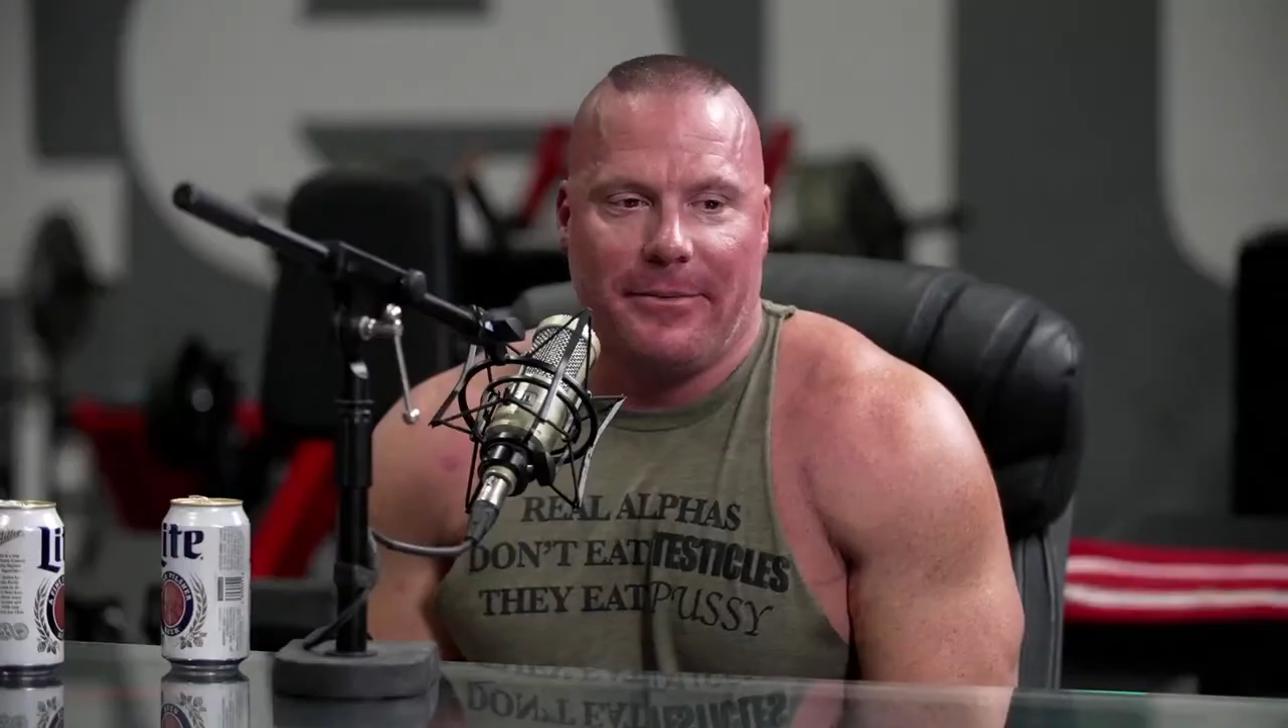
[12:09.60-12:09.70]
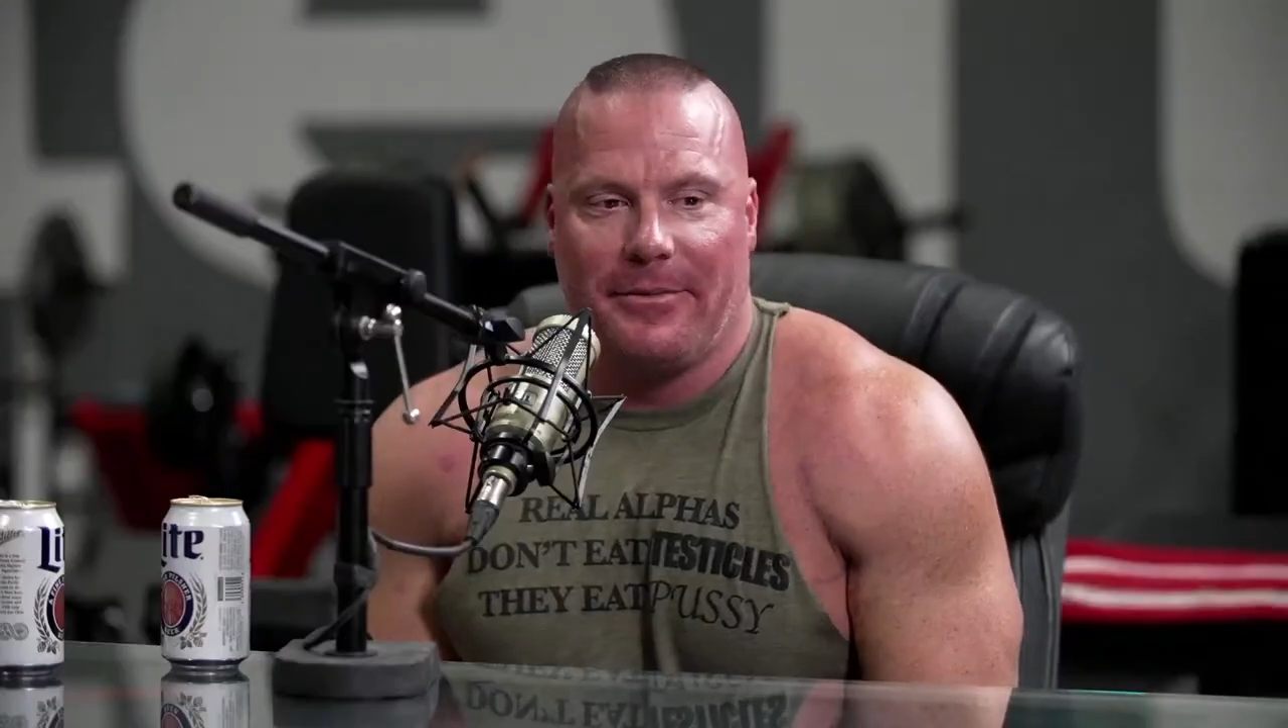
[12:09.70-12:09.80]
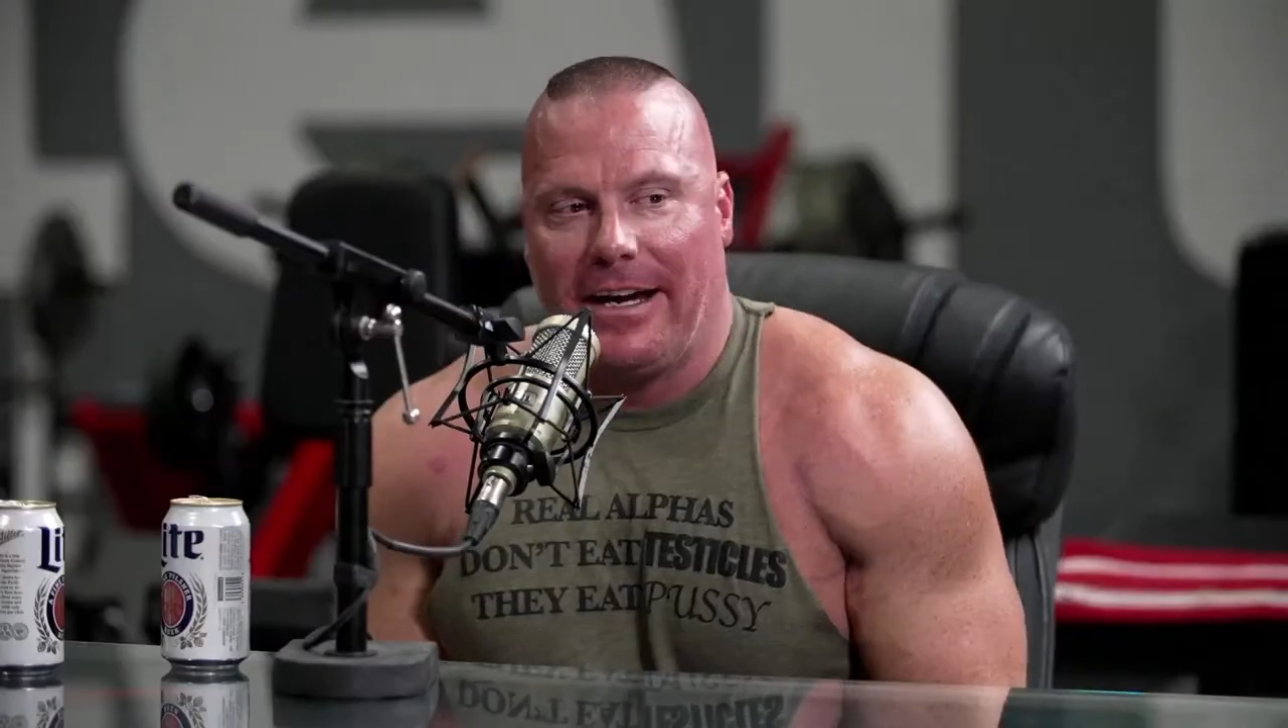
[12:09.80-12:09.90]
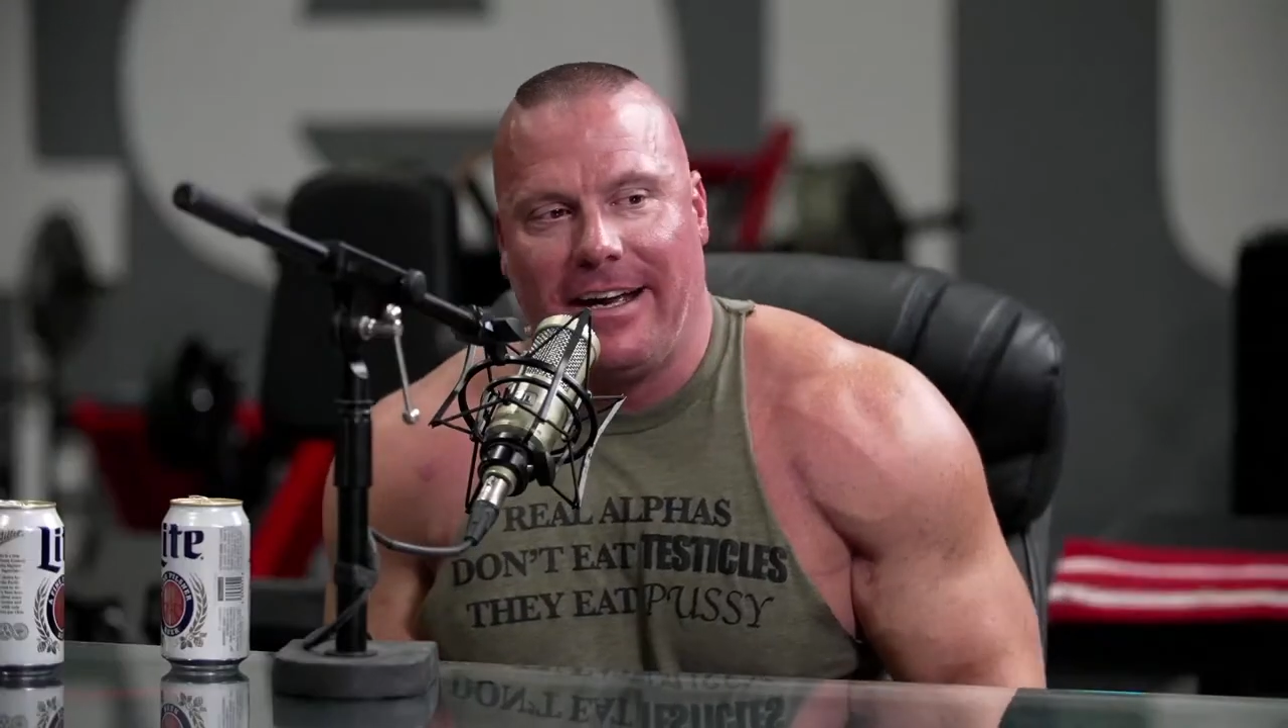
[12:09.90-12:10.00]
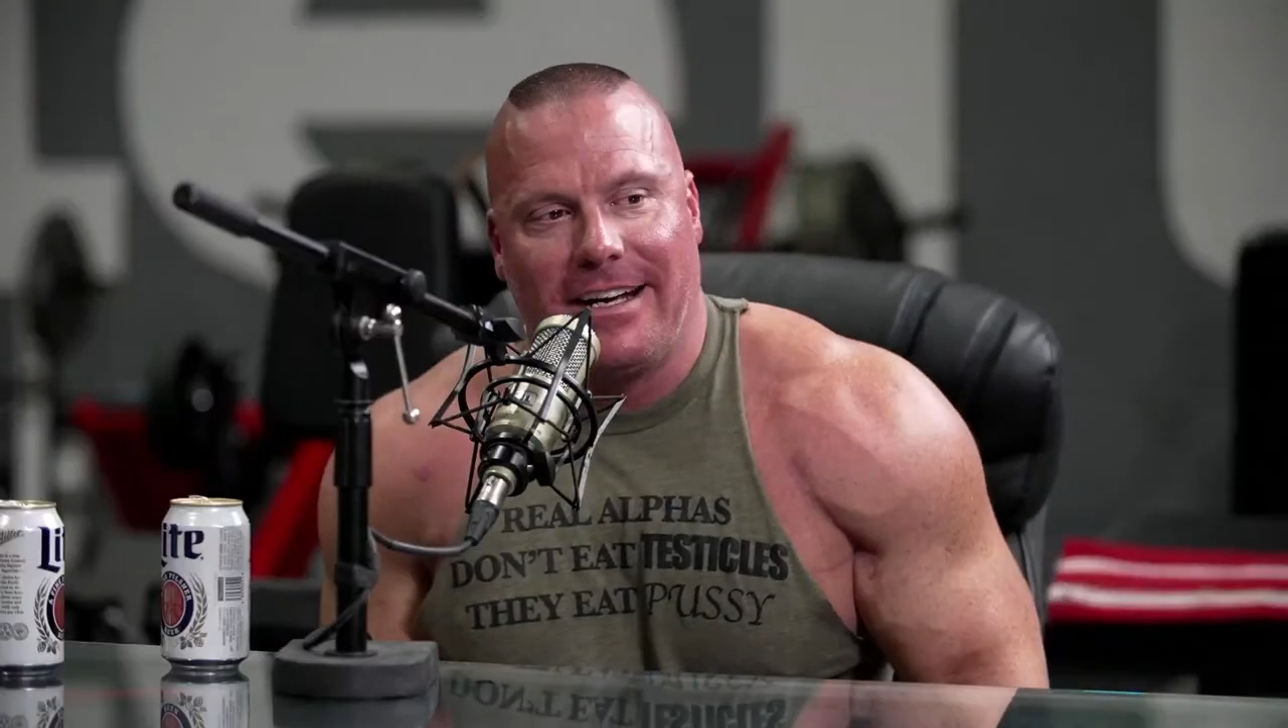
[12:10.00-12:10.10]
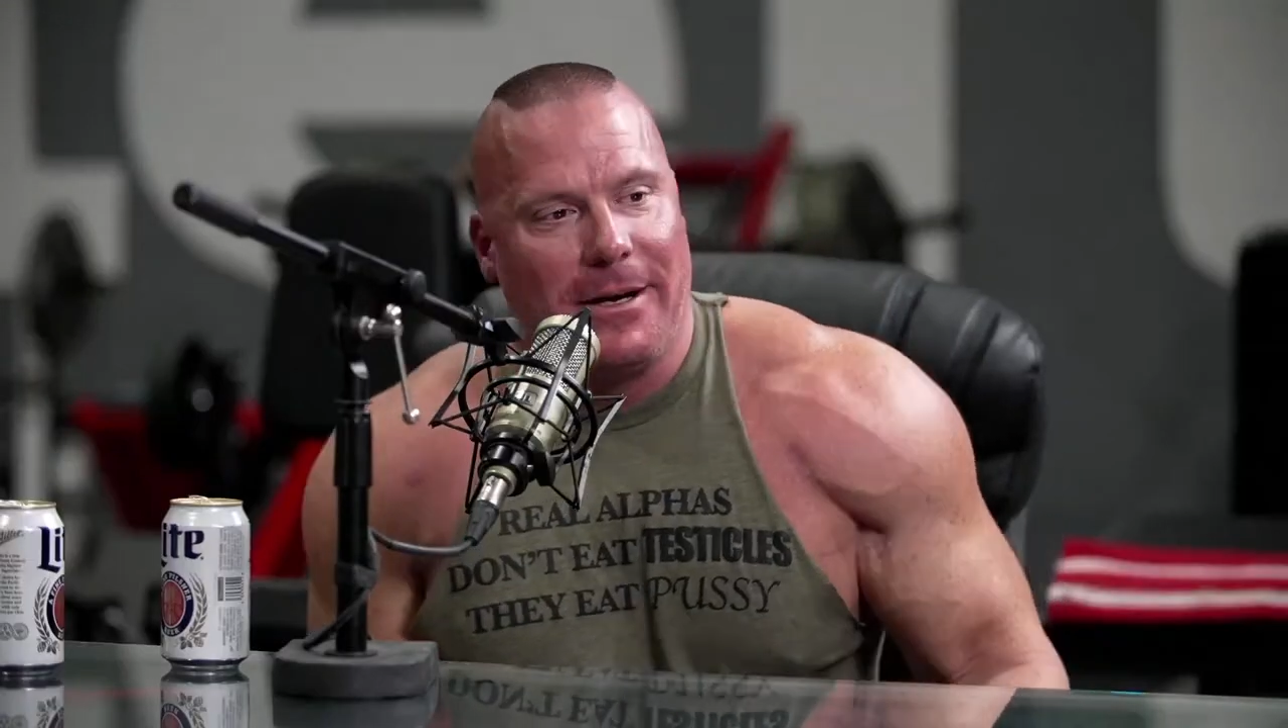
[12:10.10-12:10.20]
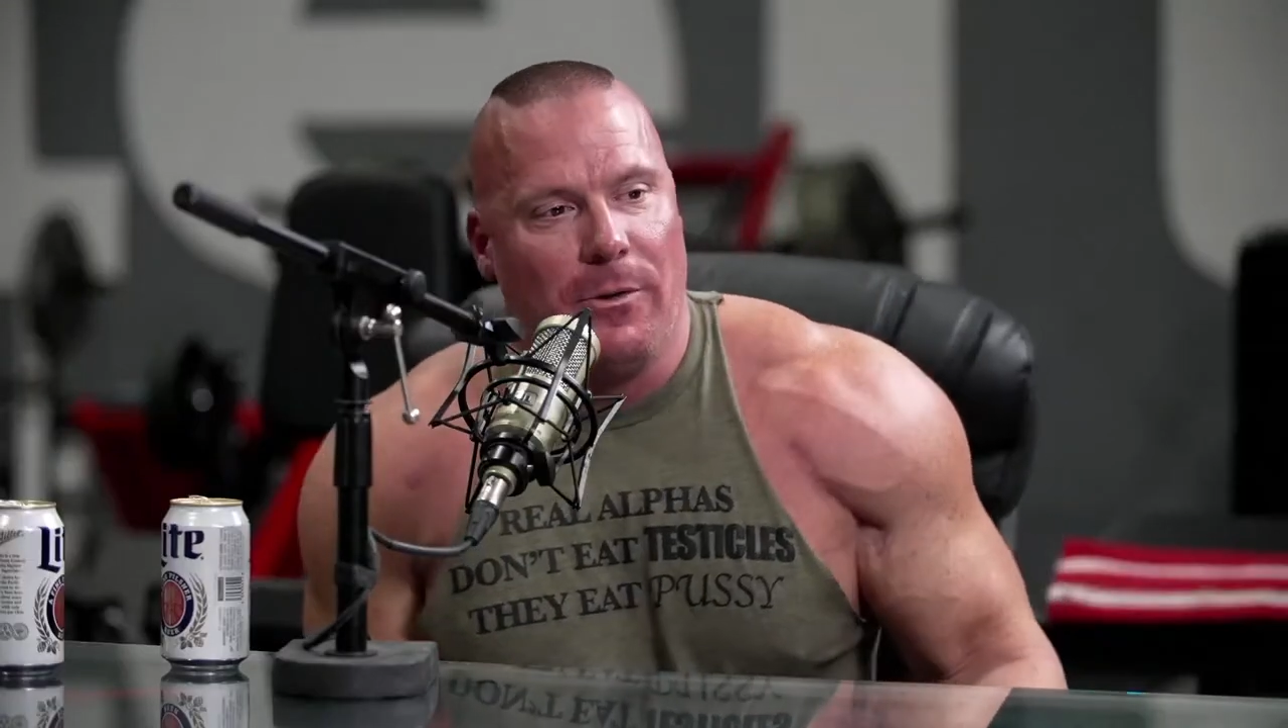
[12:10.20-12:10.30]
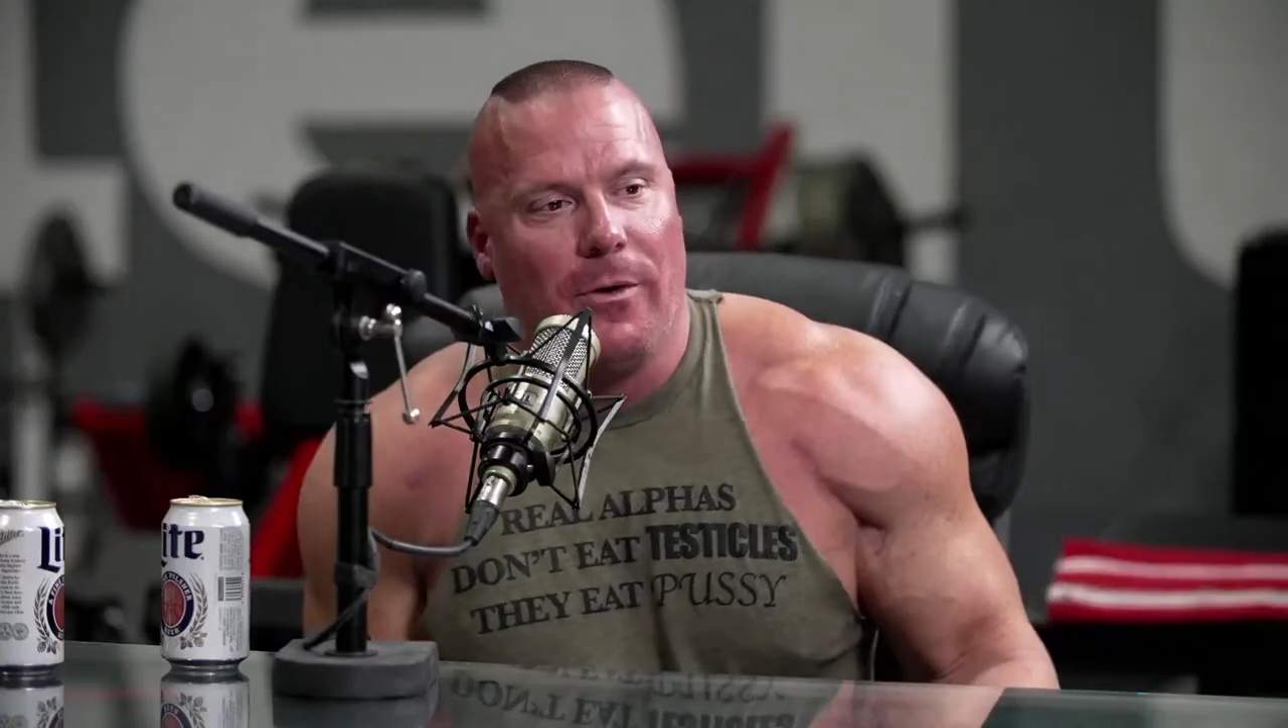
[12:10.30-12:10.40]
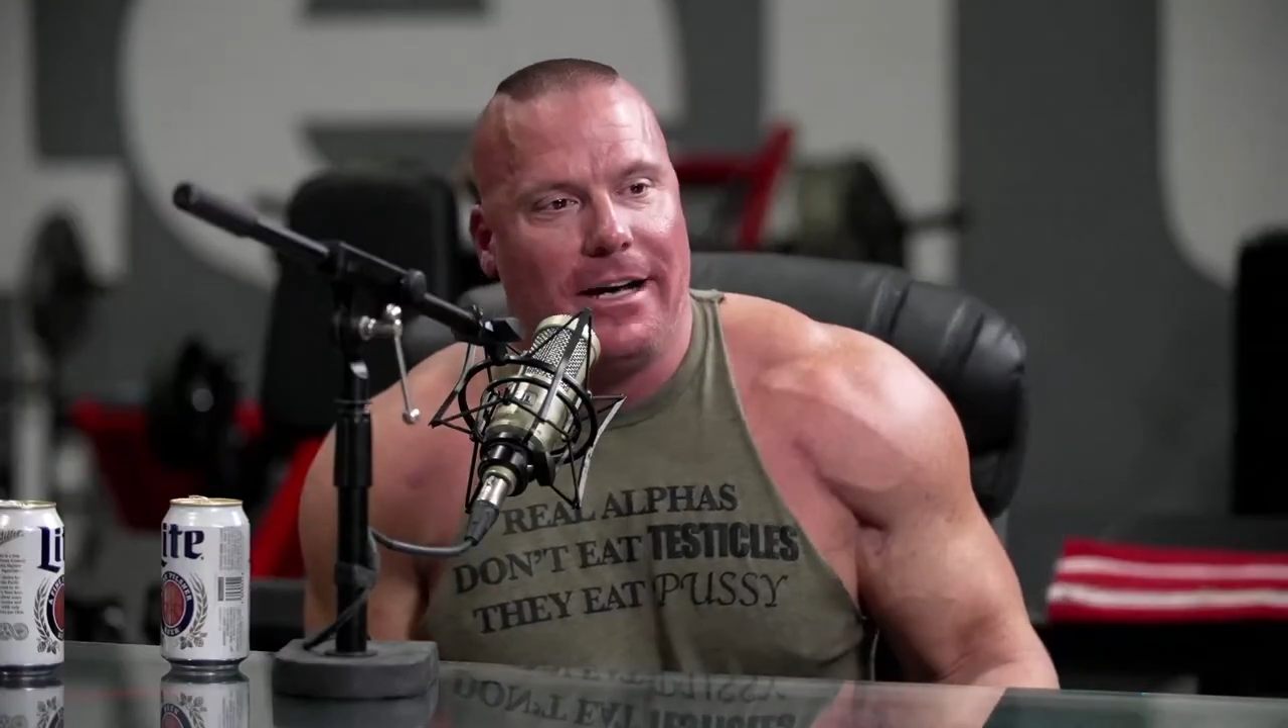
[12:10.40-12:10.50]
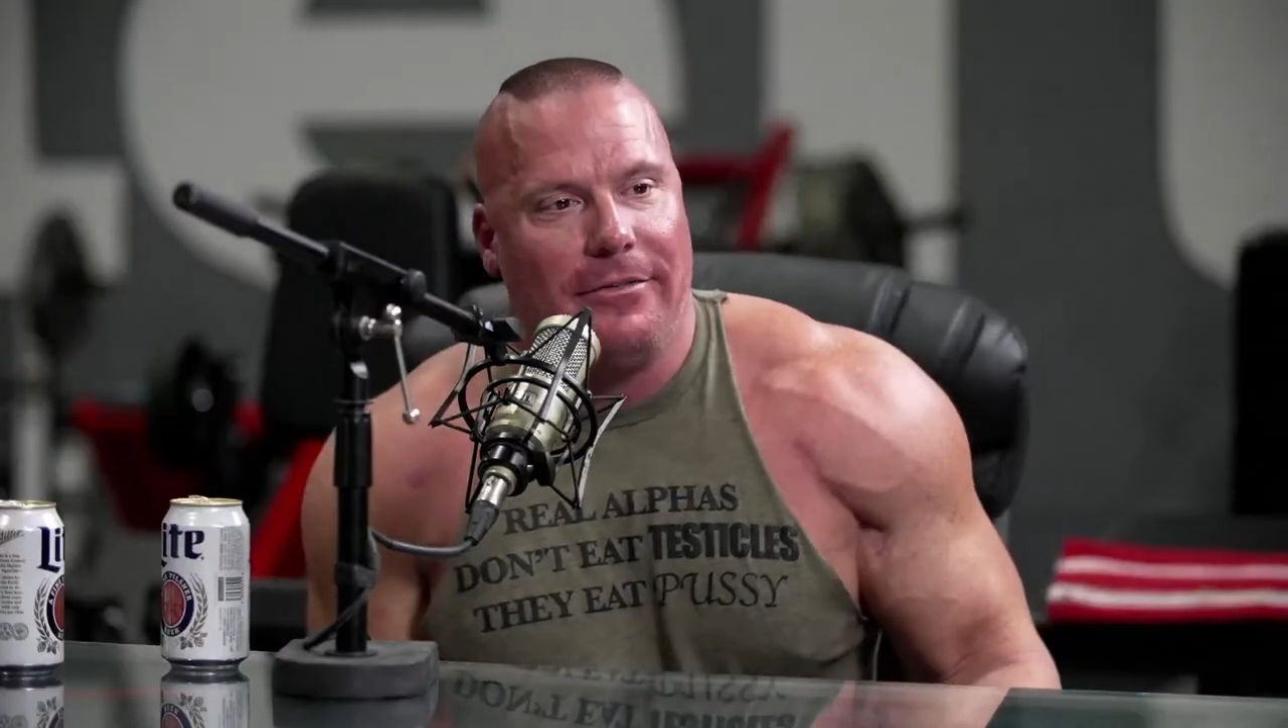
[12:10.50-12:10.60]
I asked my
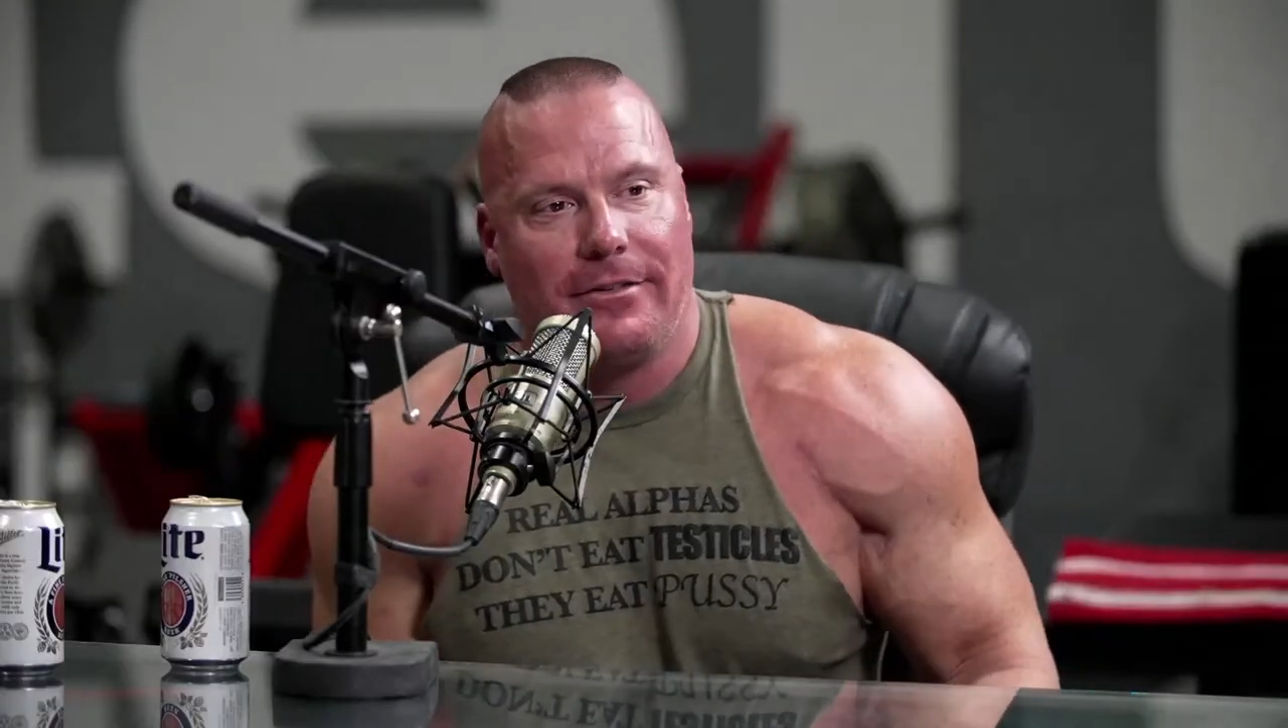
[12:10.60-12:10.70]
wife,